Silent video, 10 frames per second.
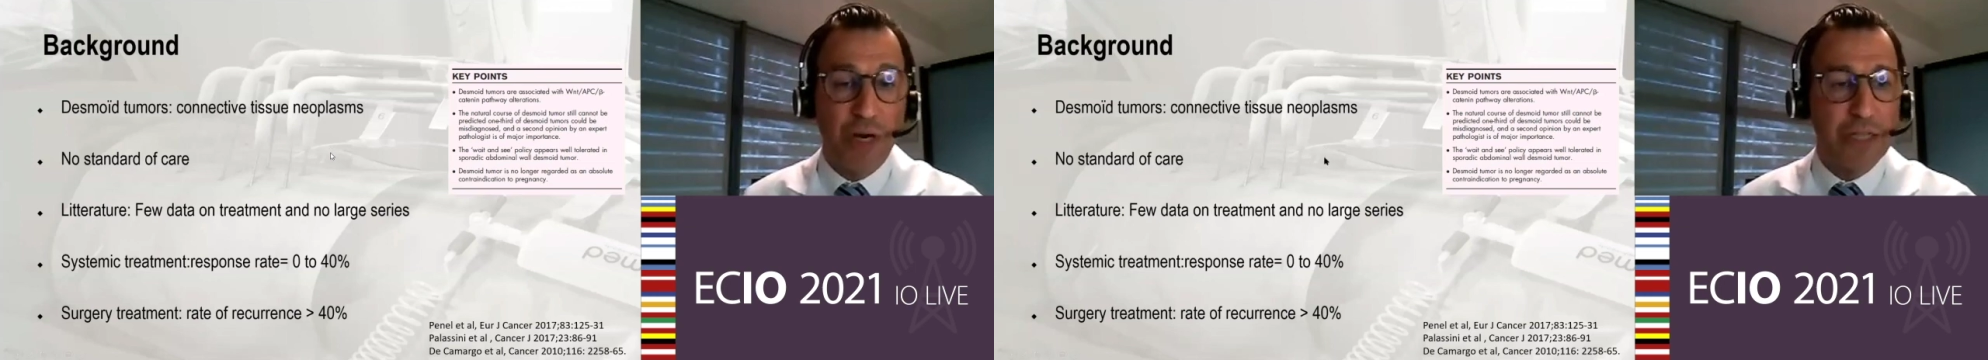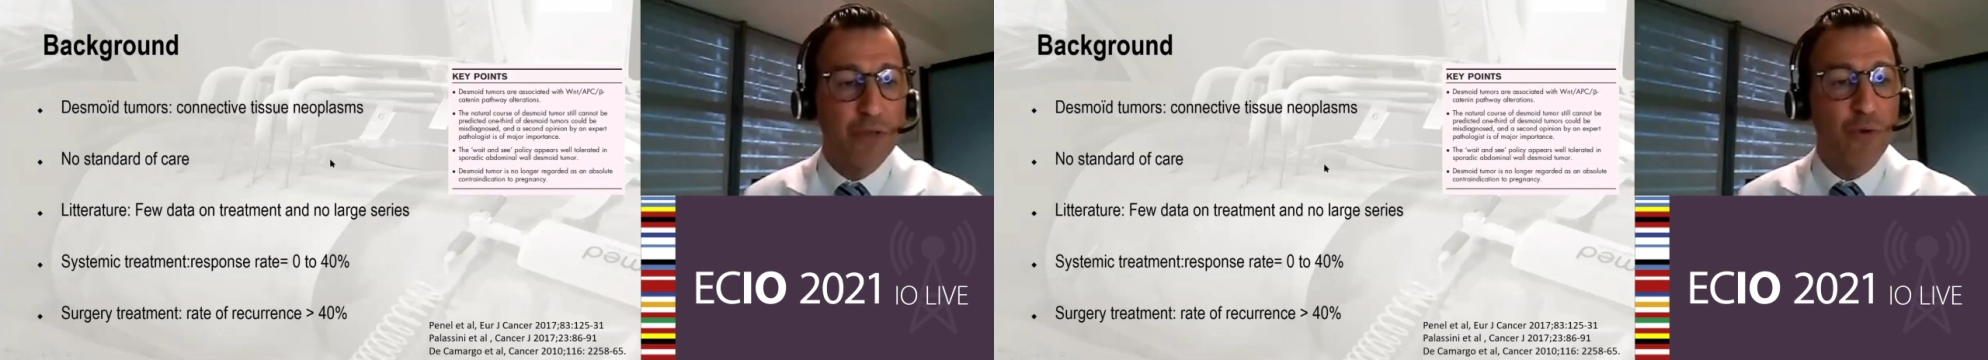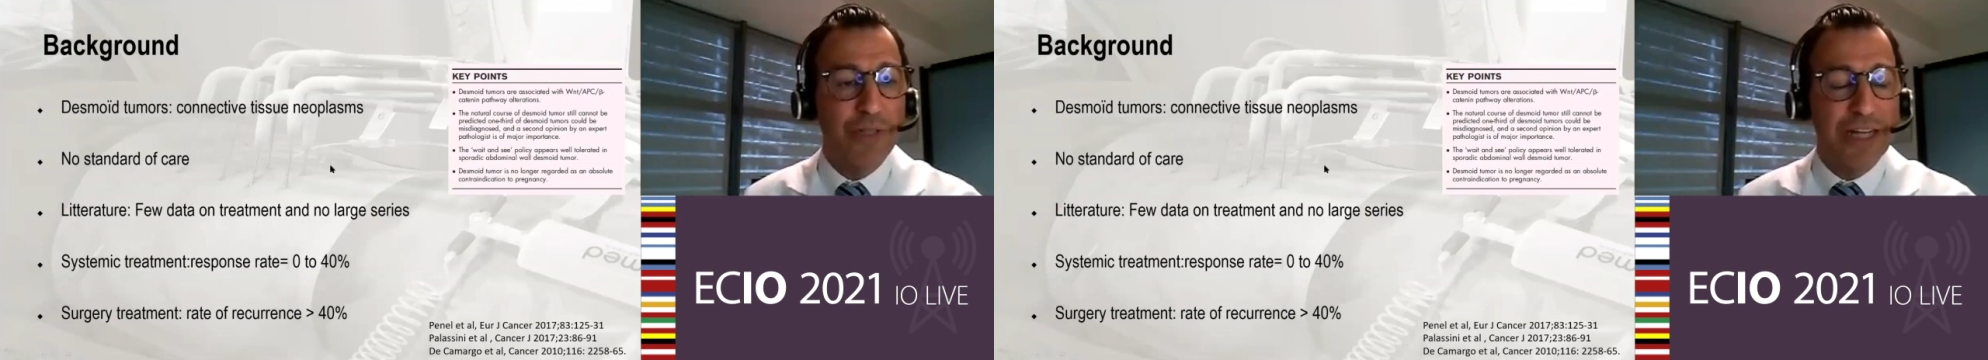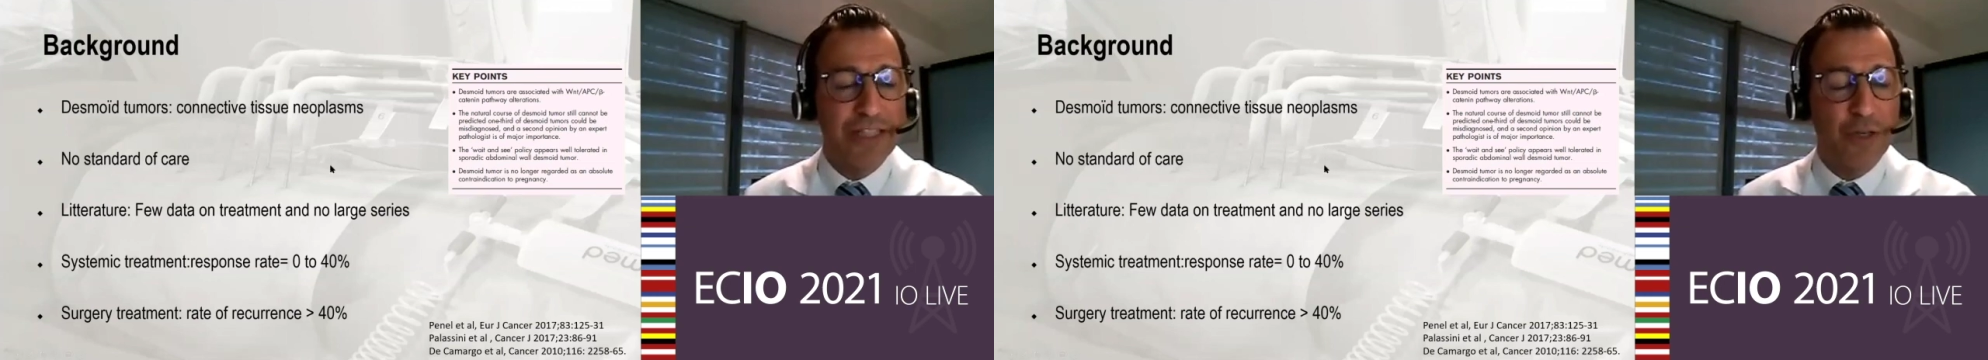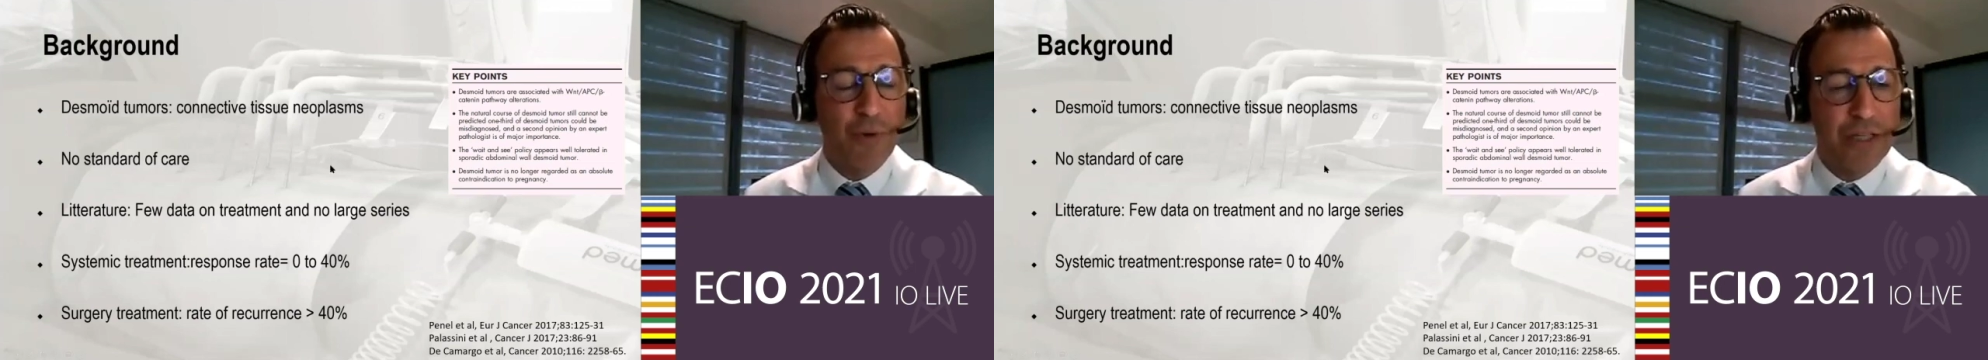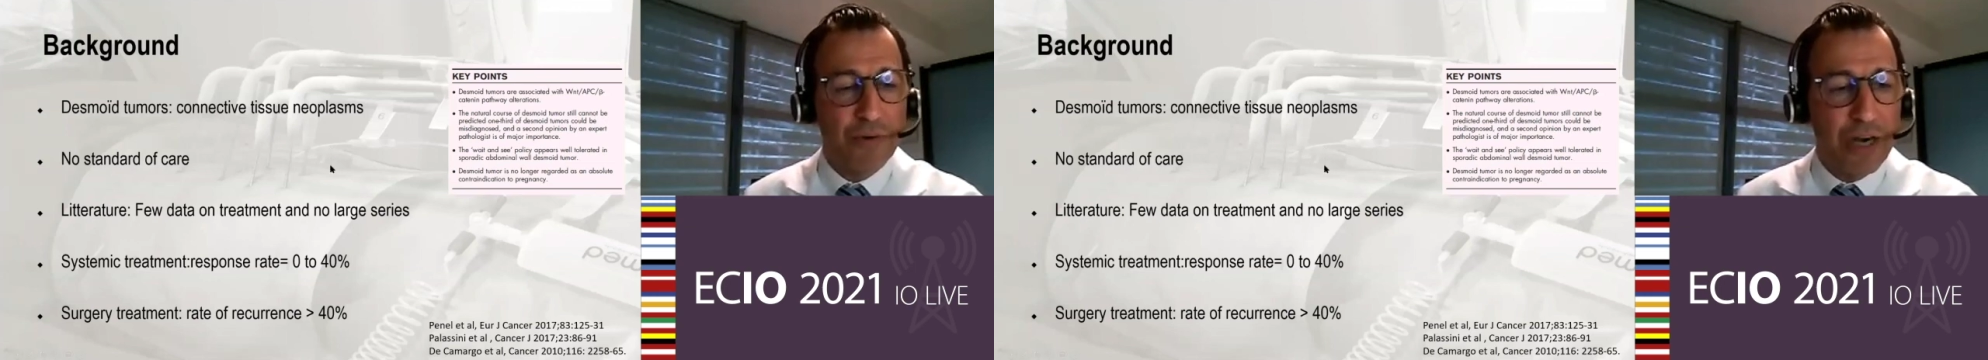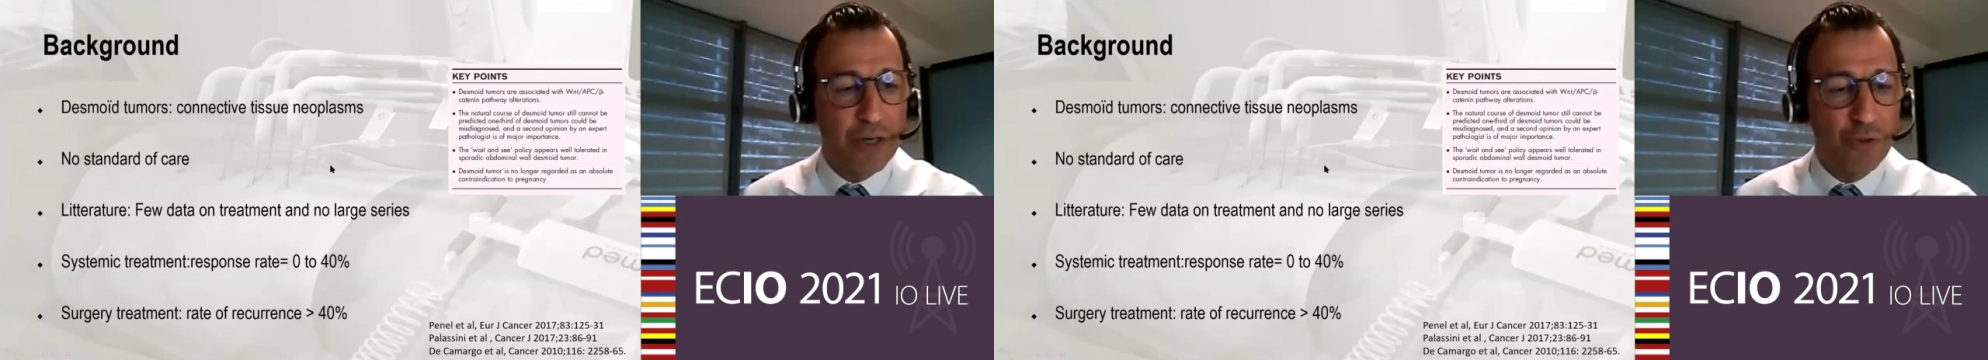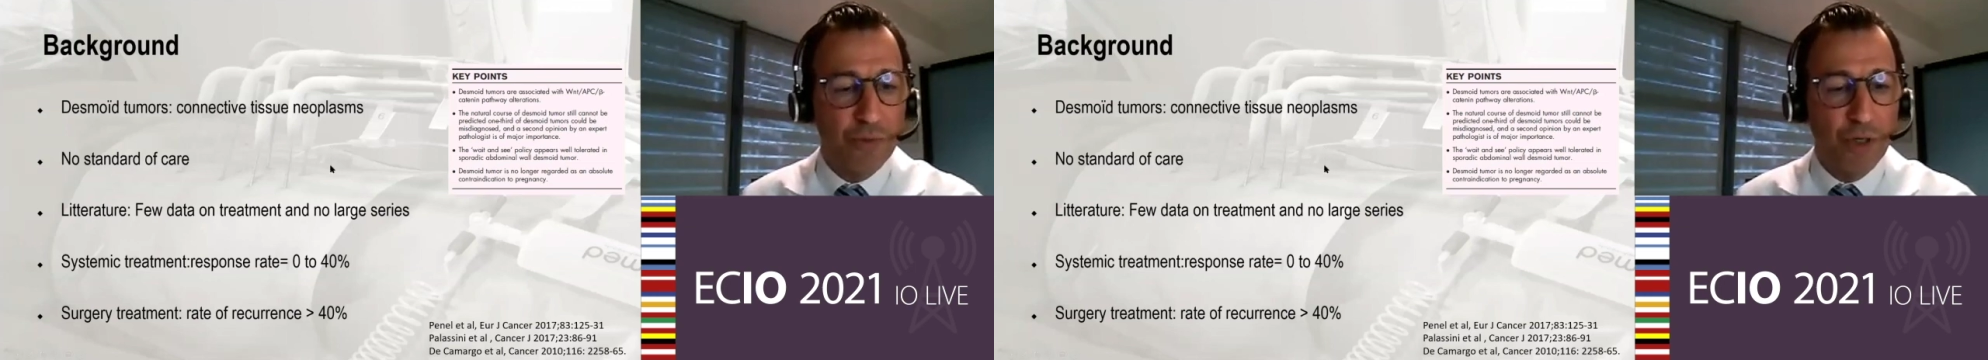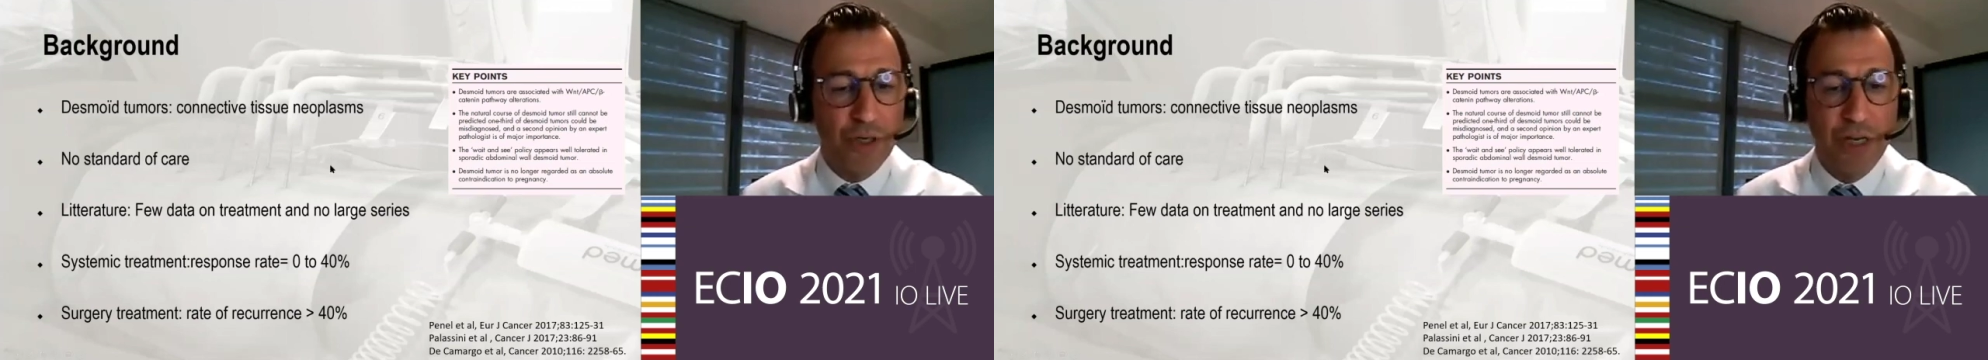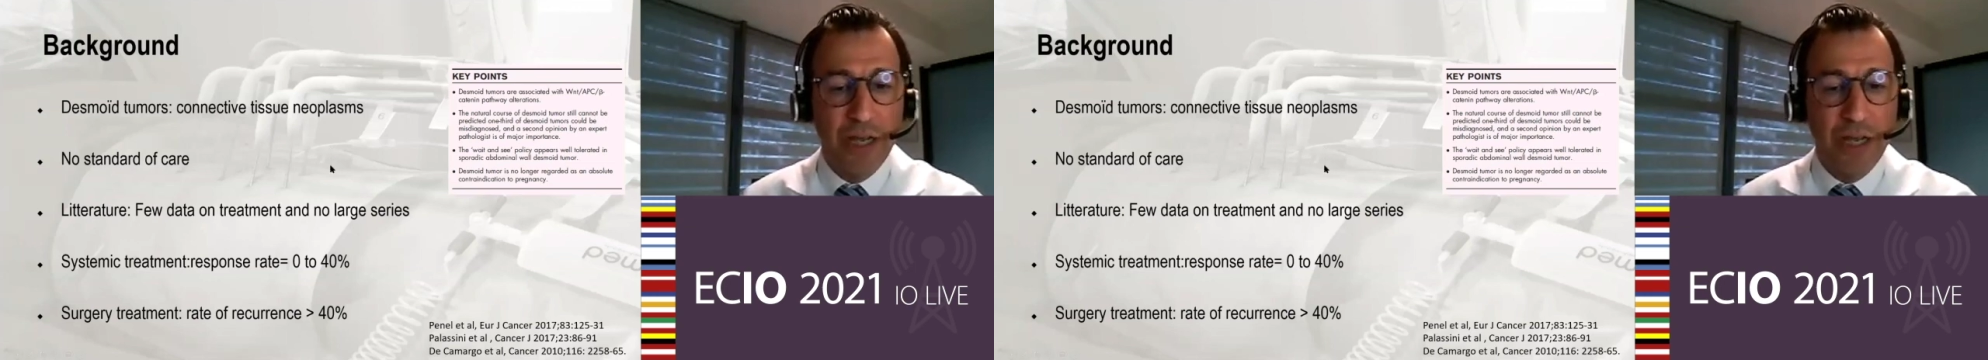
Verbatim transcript: As you know, that's a quite rare tumor.